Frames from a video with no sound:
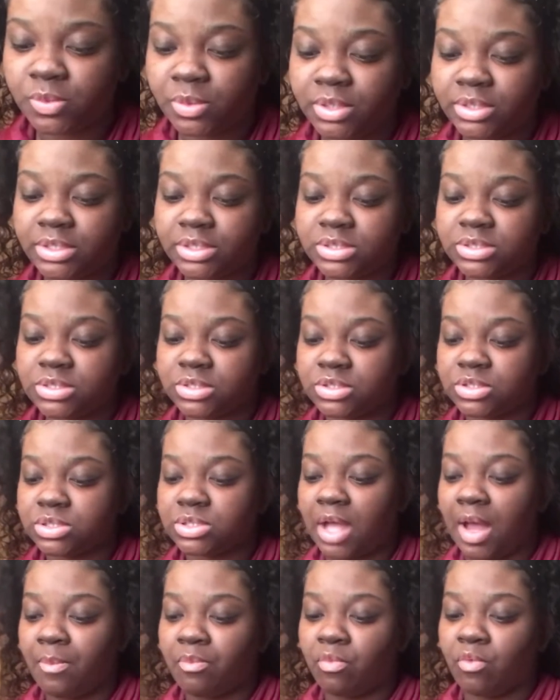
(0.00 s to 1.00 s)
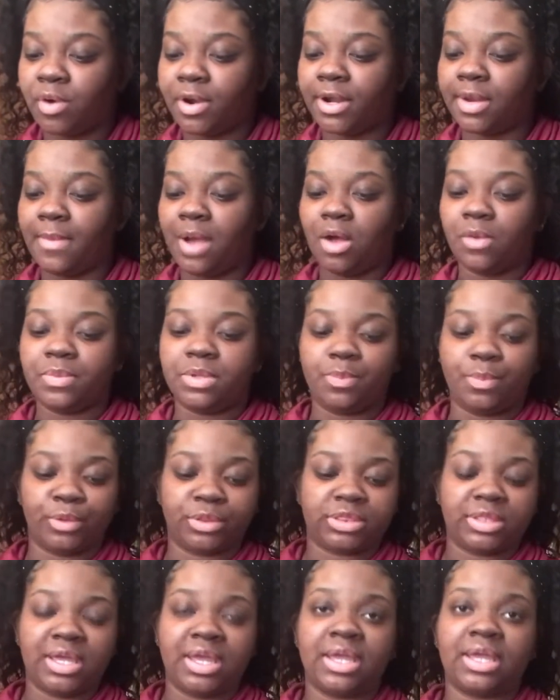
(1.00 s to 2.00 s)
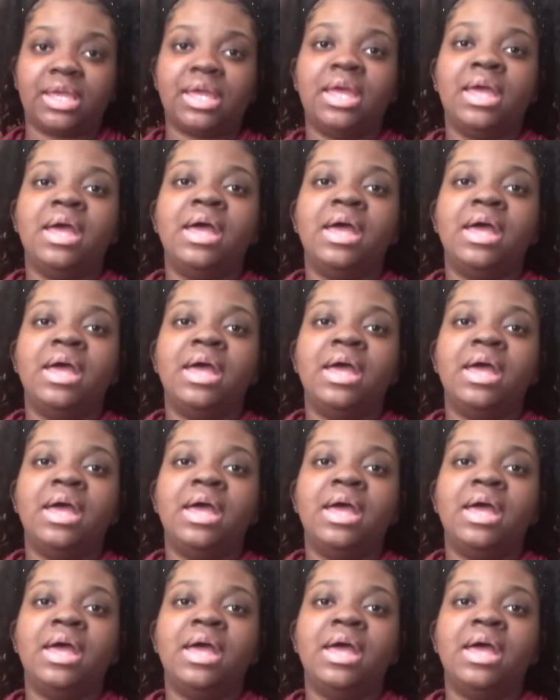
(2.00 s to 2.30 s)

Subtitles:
And it's to stop worrying about what people think.